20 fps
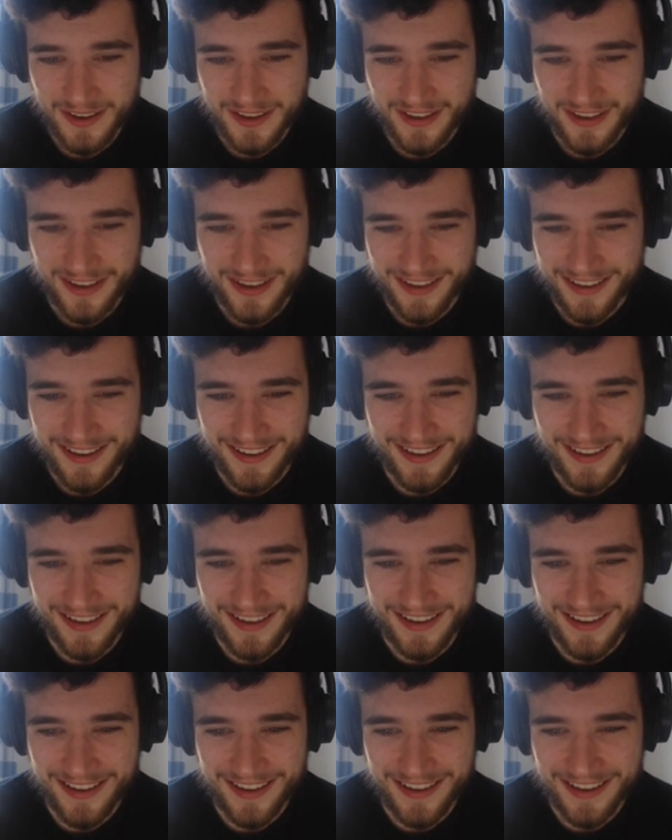Uh, uh,
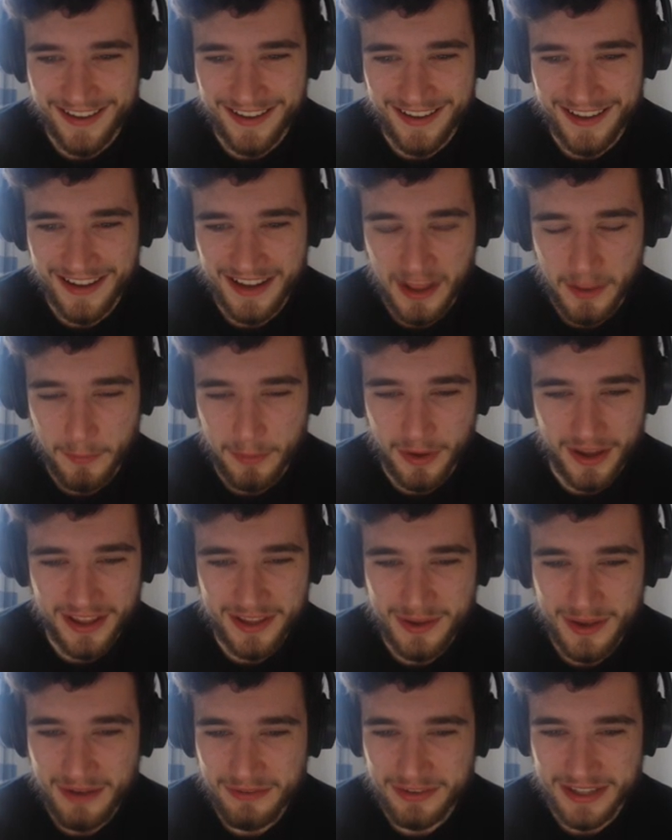uh, imply
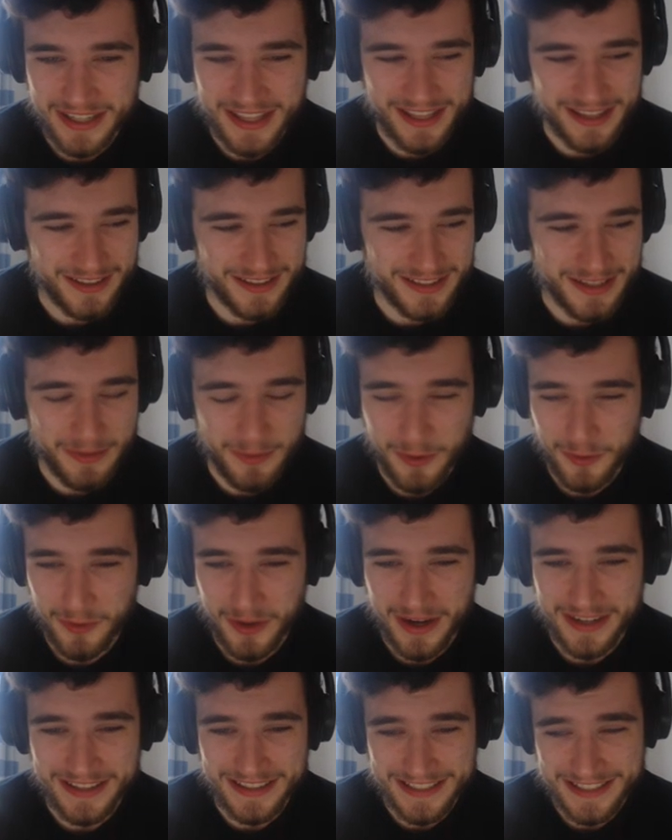you haven't killed him
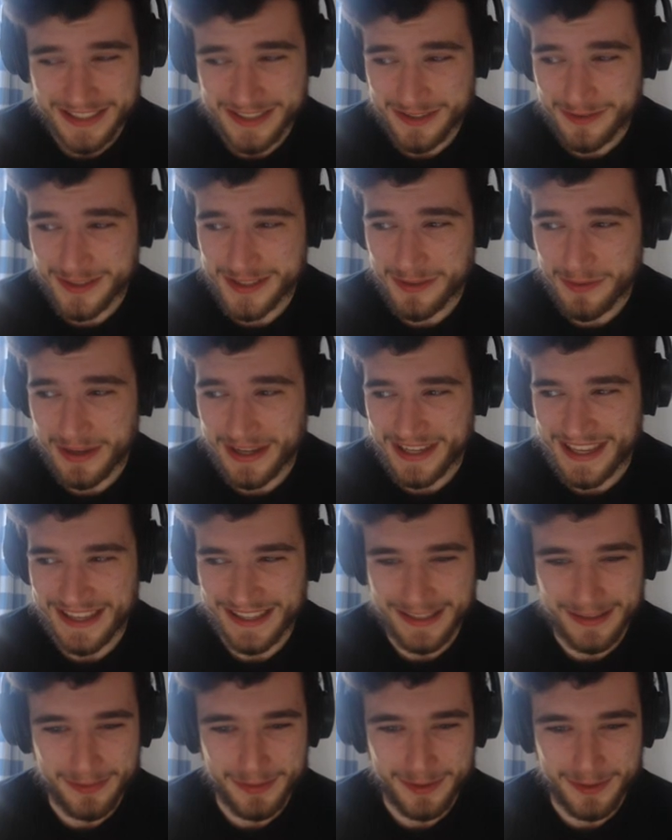already. This is also a
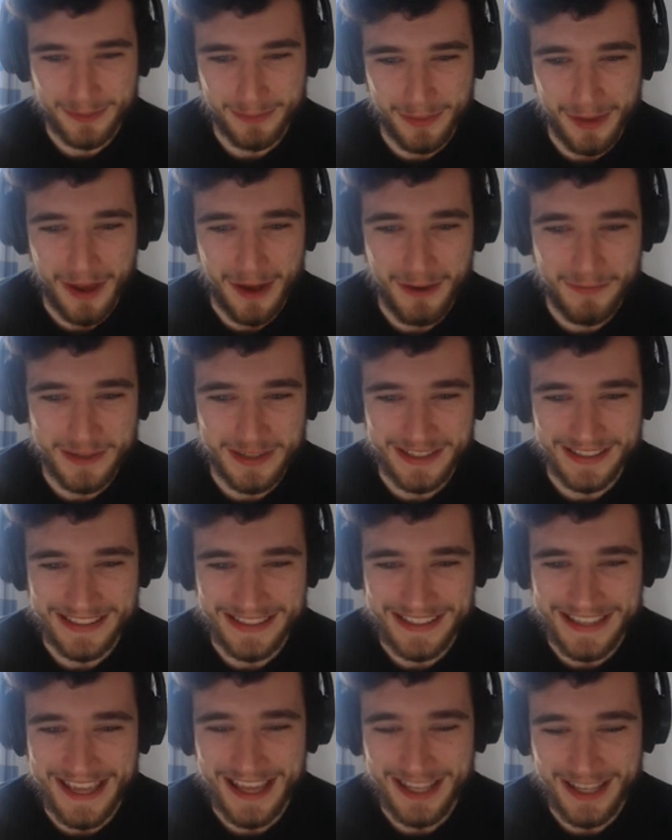killable,
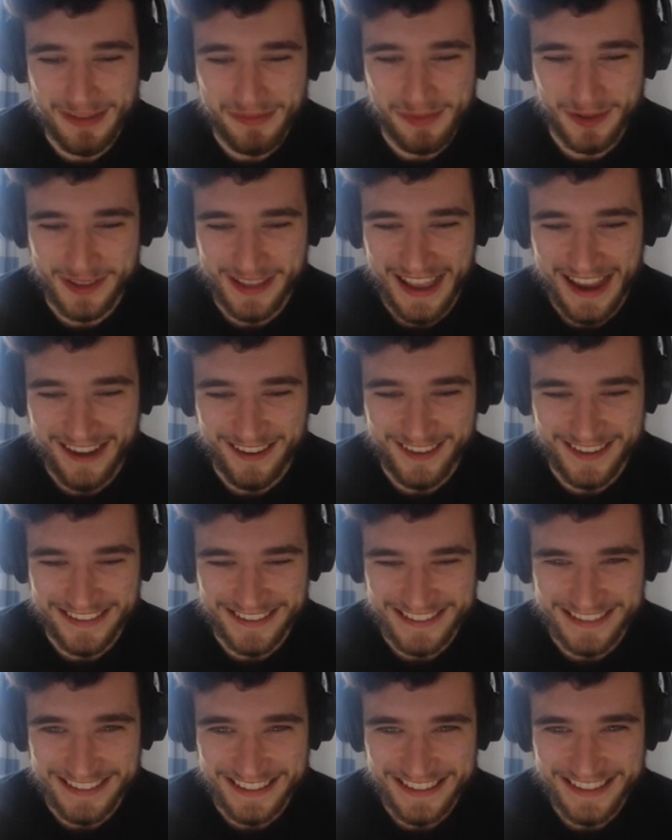permanently killable
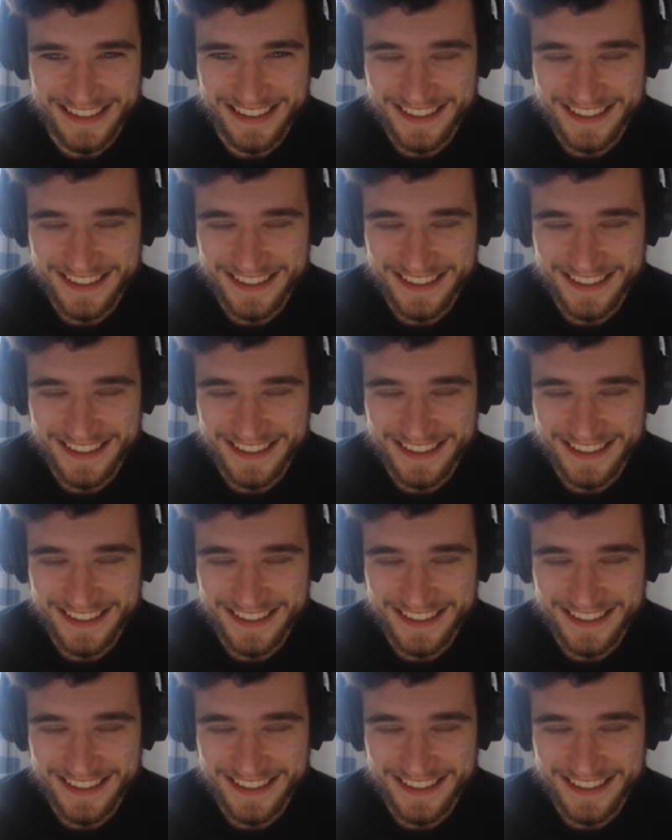character.